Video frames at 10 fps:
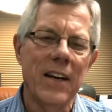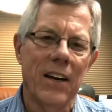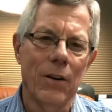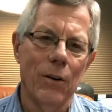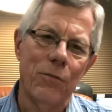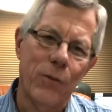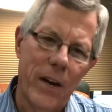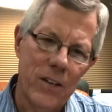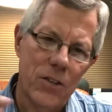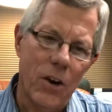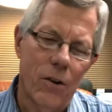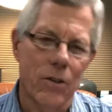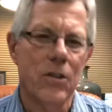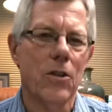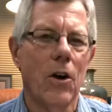a little phrase called
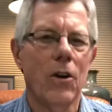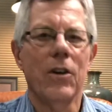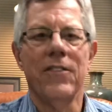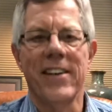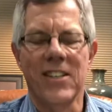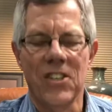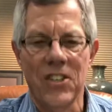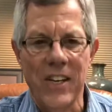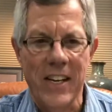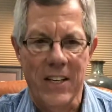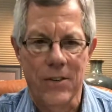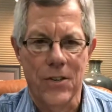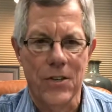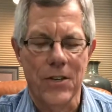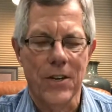a song of
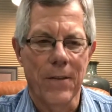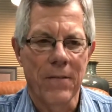ascents.